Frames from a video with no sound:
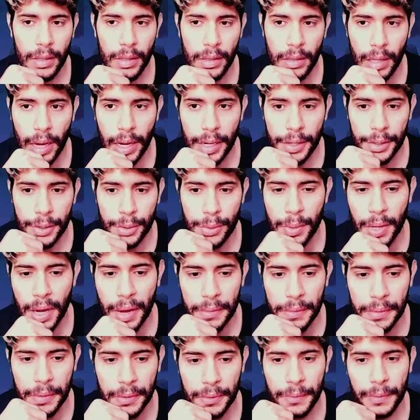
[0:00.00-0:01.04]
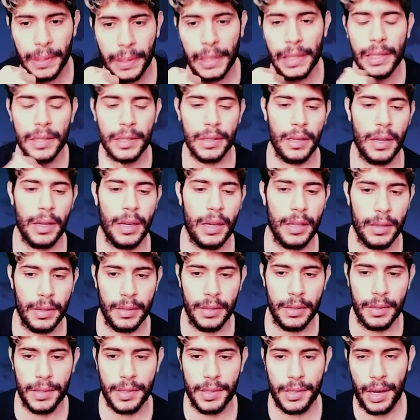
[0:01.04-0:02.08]
I do have the feeling that
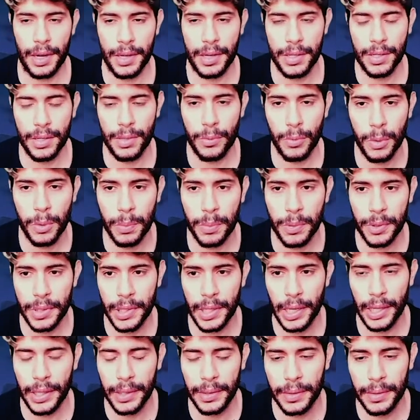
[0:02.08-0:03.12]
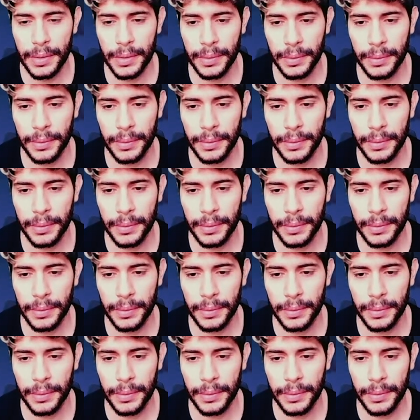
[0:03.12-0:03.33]
this Sashin will protect.